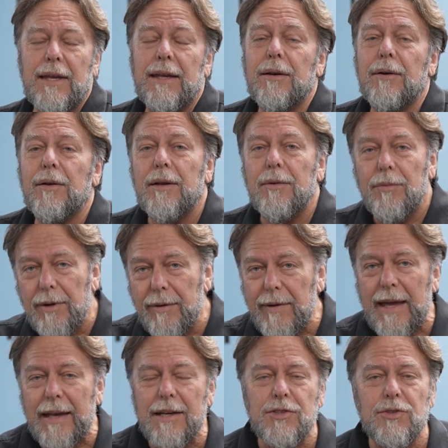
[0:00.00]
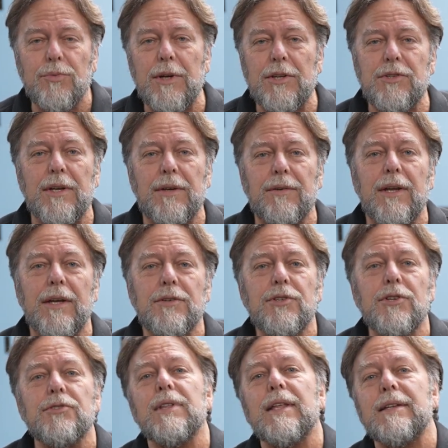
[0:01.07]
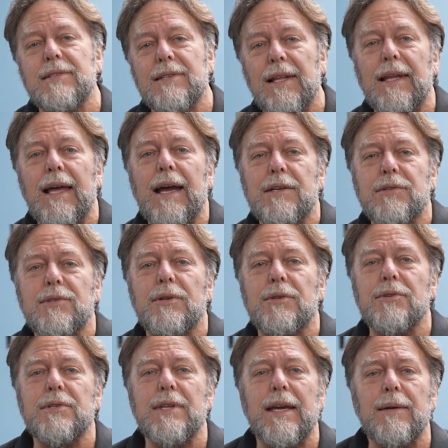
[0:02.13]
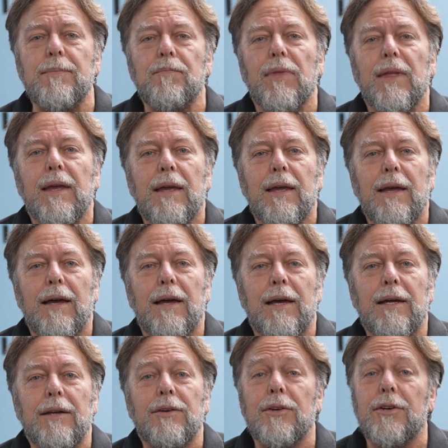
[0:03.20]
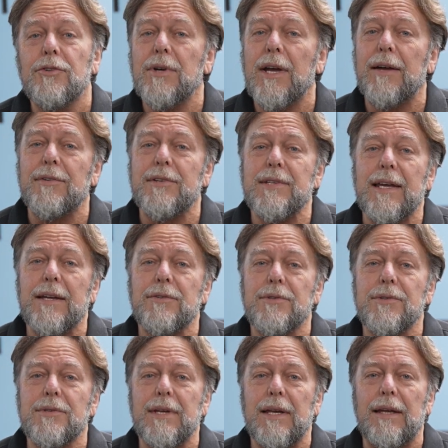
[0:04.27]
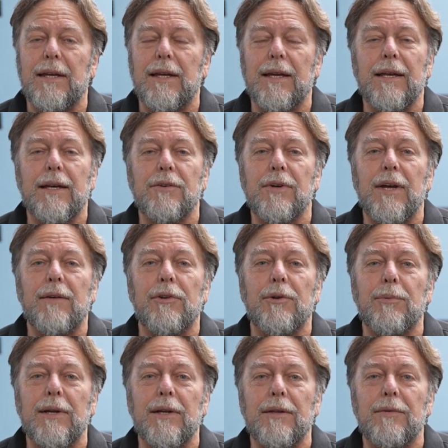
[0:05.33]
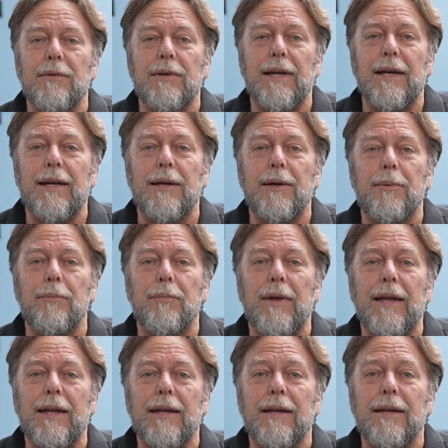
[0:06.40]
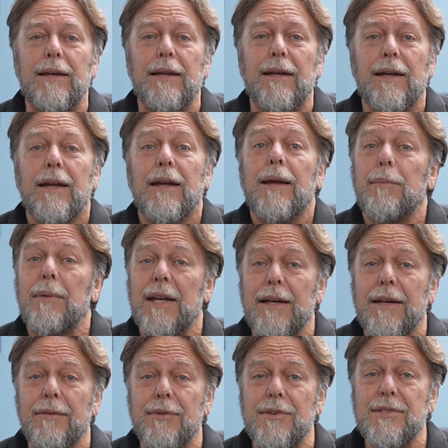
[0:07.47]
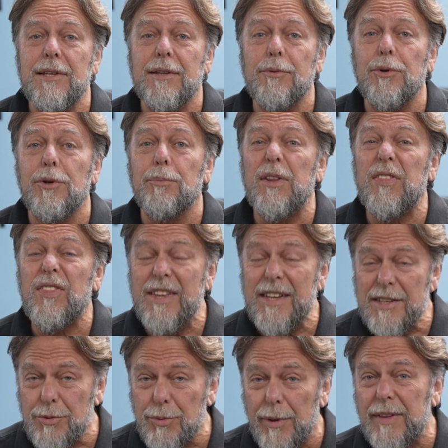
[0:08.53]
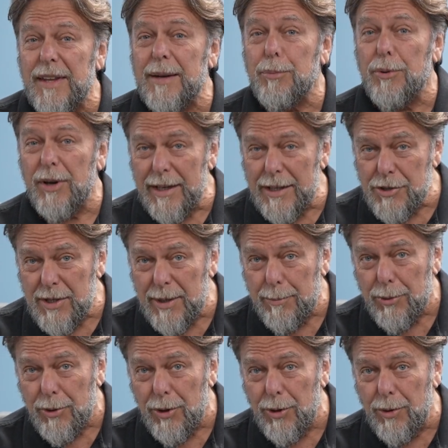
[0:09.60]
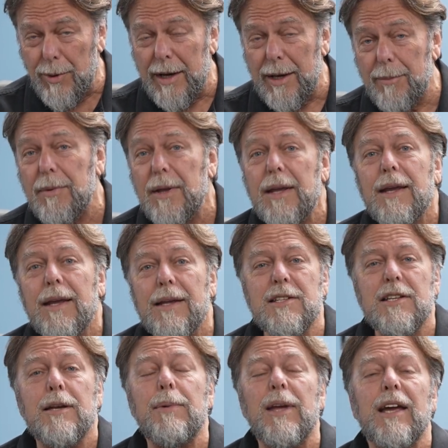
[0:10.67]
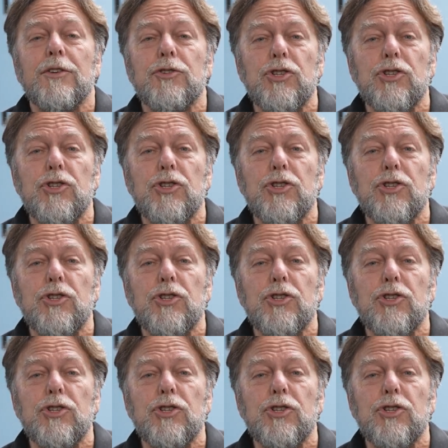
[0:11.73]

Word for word: and we had to switch it because usually it's the last Thursday uh, due to travel schedules. I got to travel around um, and make a difference in the world. But this one, the apprenticeship program, is going to be on